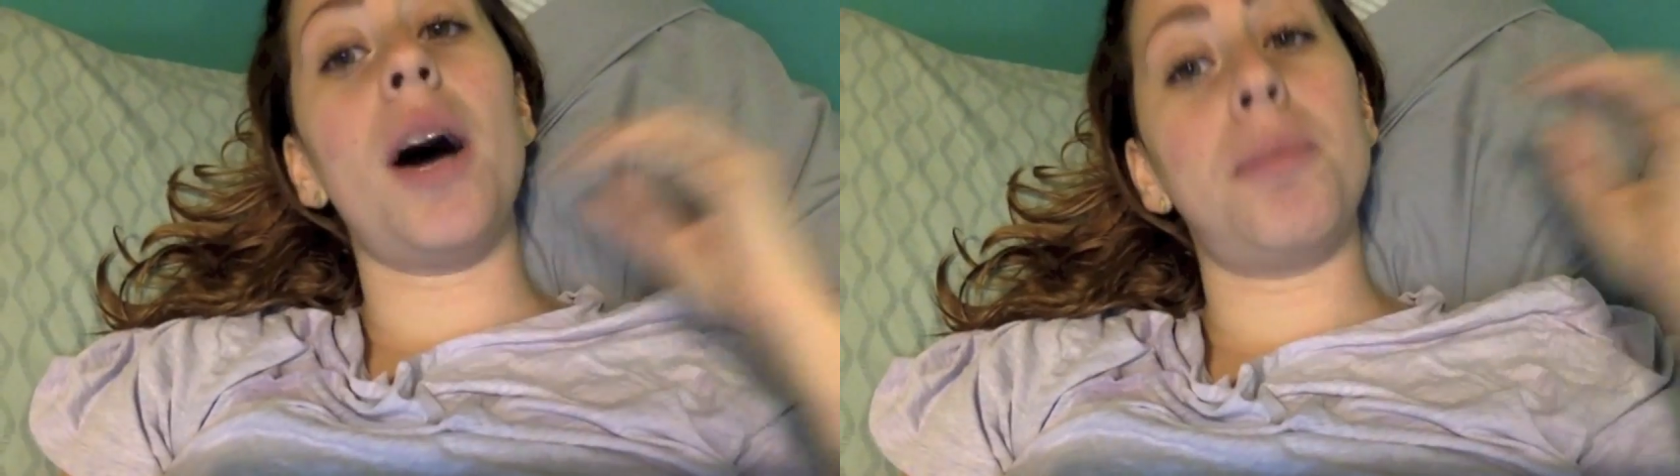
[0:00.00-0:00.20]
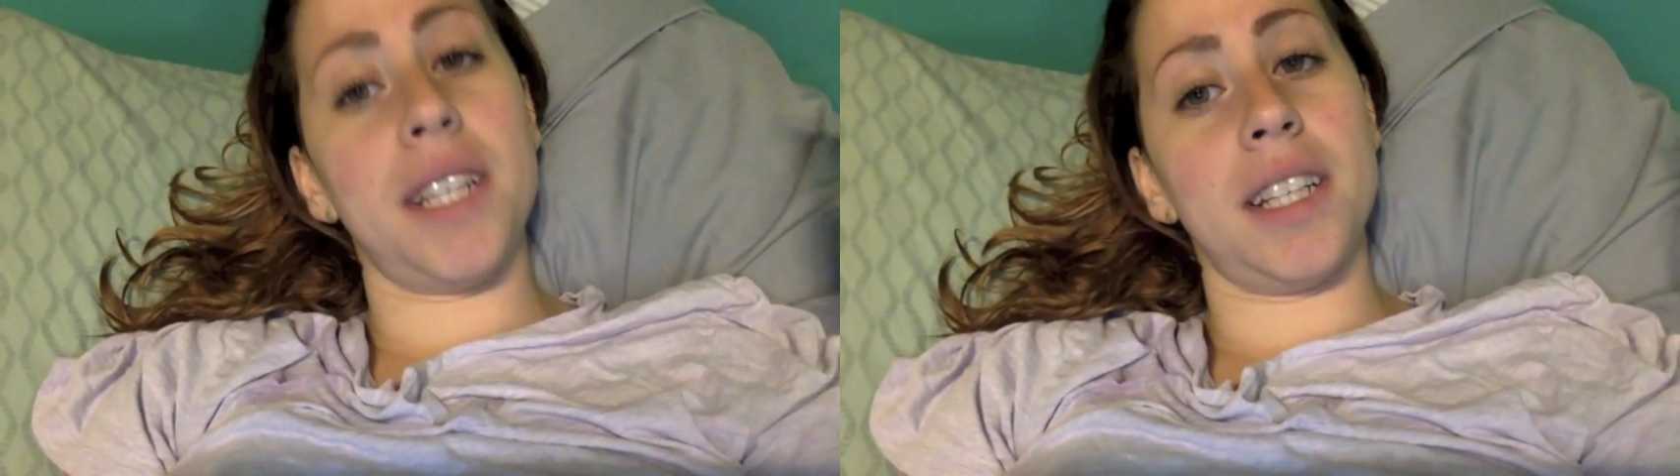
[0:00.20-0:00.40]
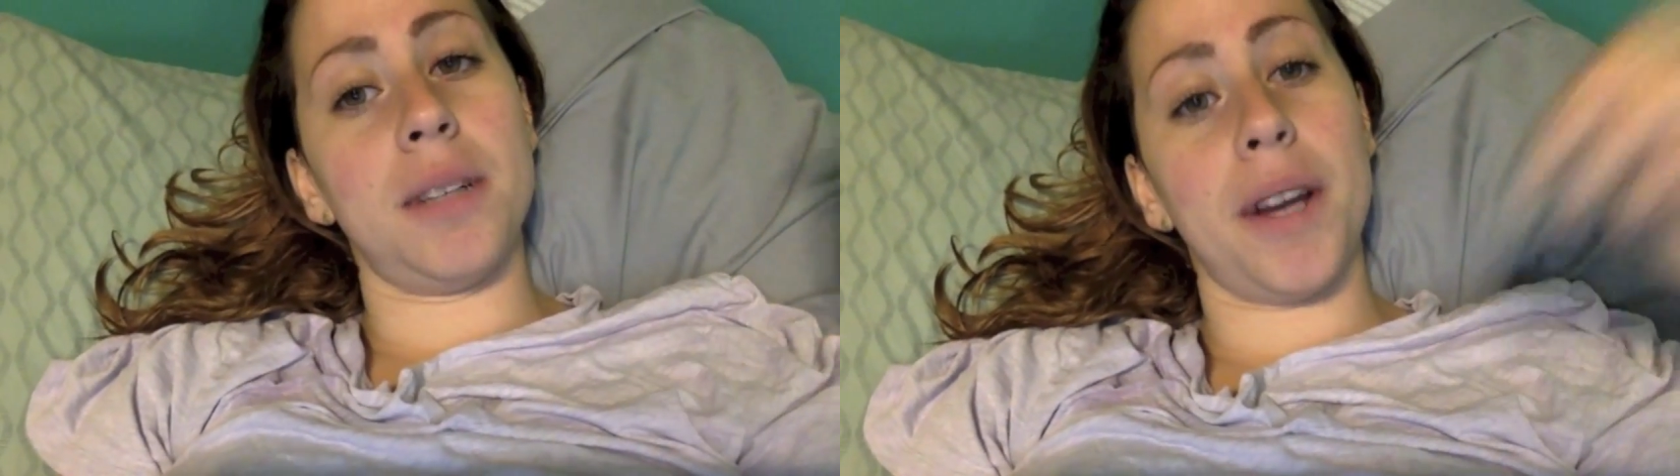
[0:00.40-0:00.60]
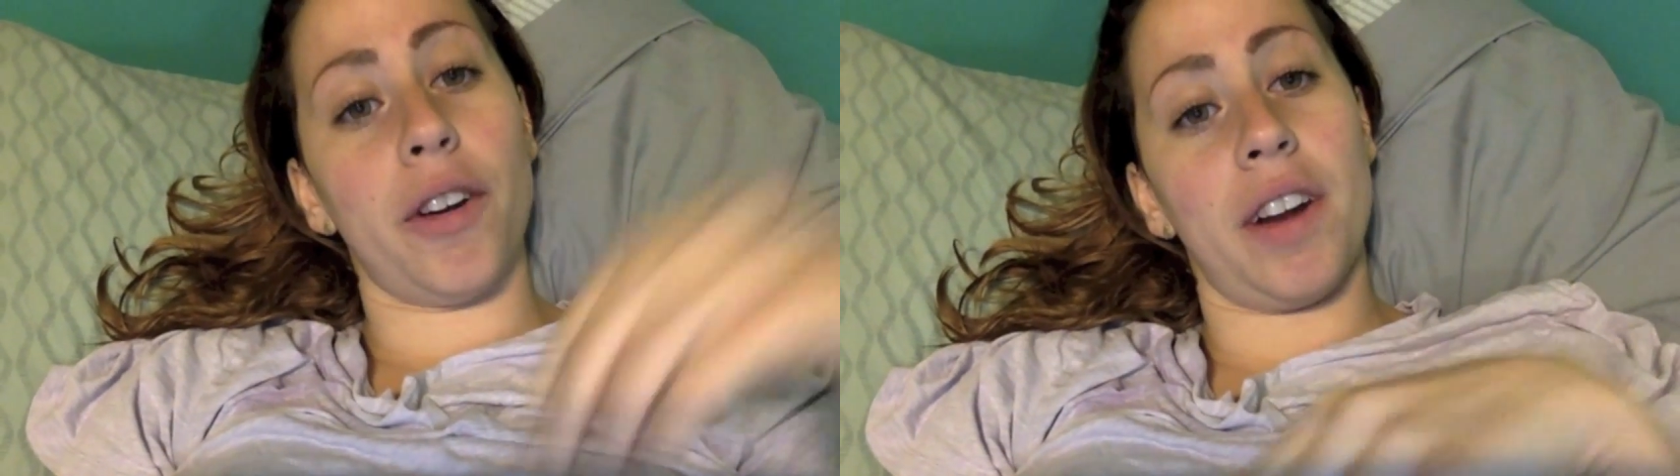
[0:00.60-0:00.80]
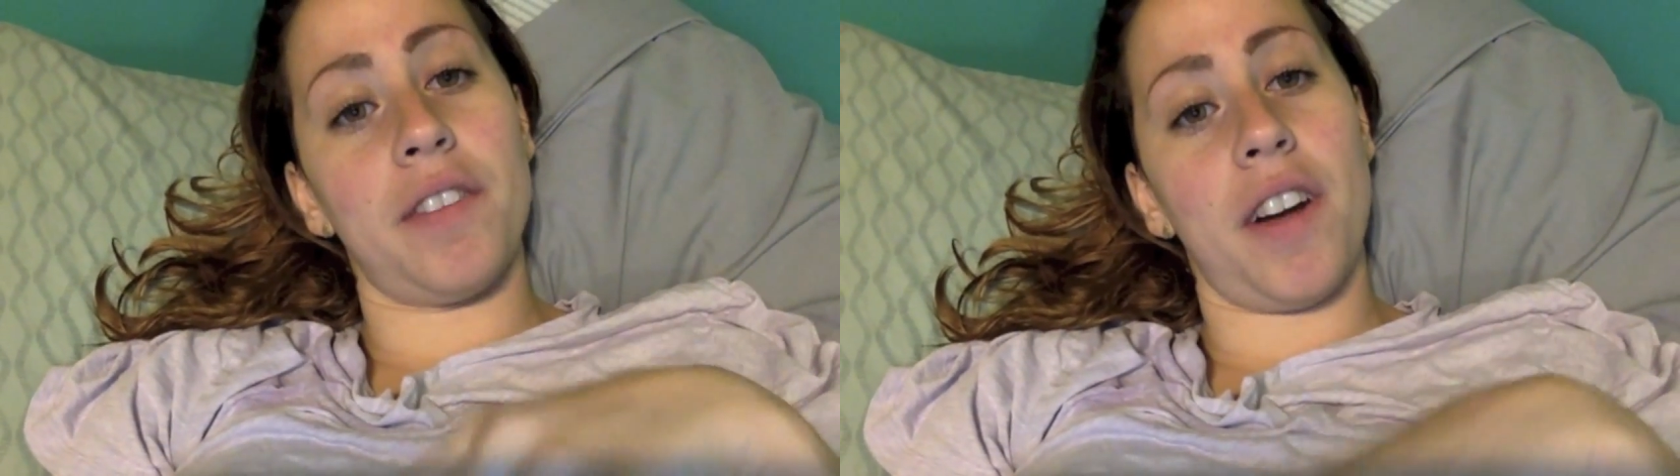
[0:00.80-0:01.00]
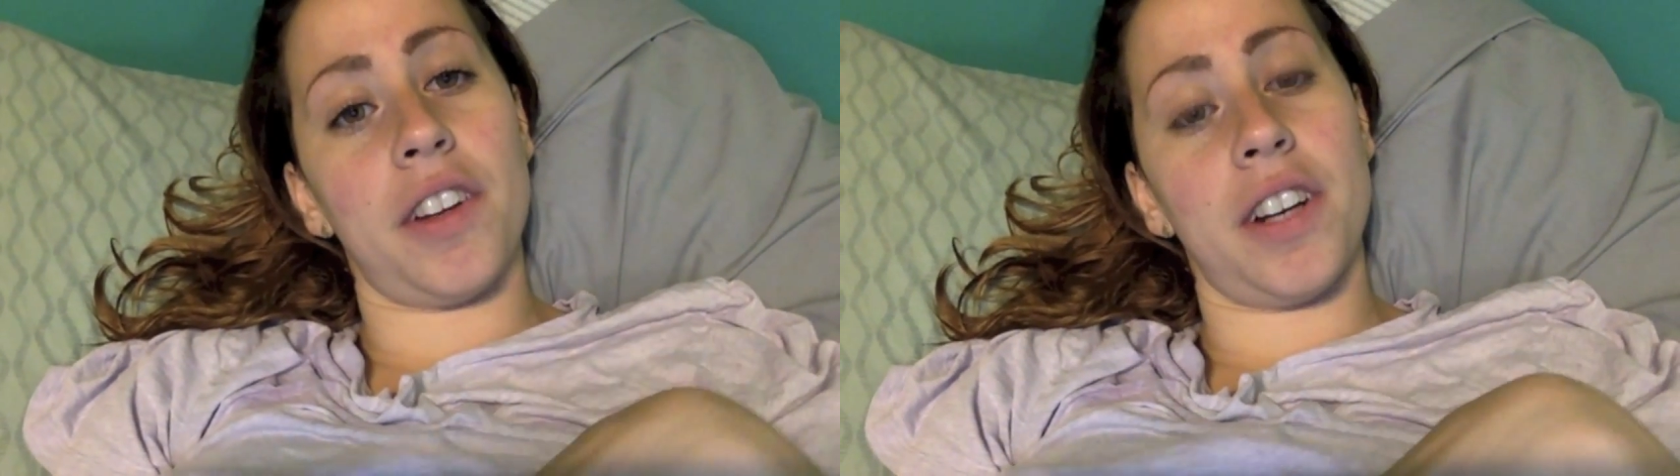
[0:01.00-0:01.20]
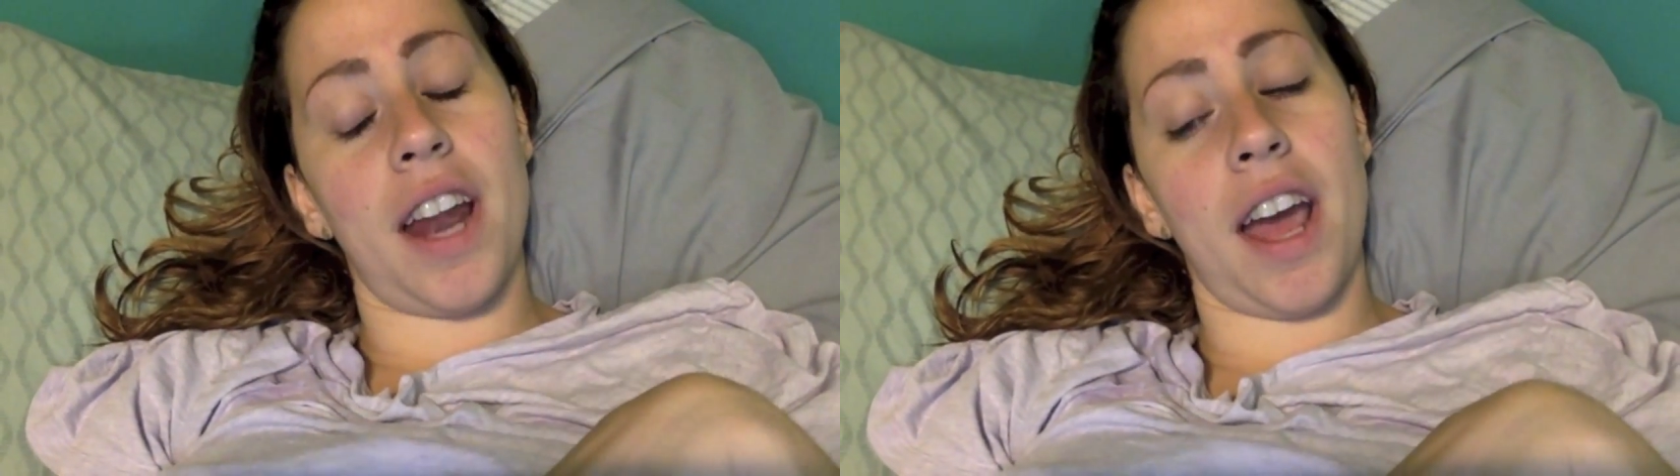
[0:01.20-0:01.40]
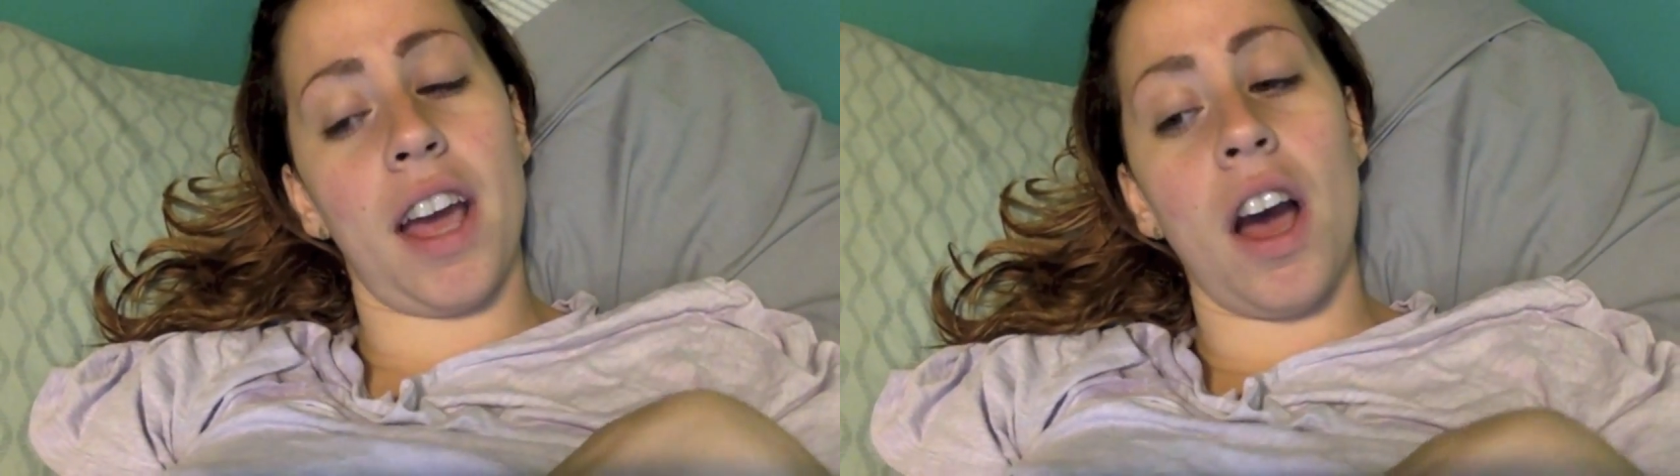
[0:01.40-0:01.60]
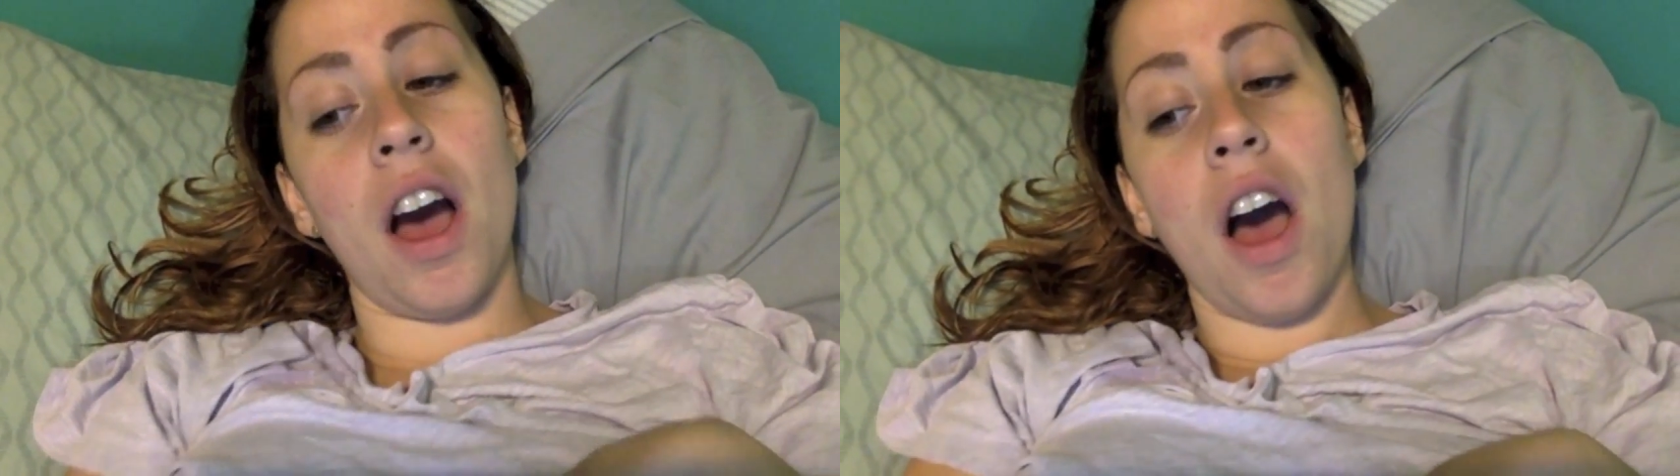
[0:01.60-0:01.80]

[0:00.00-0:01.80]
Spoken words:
I updated my grandfather today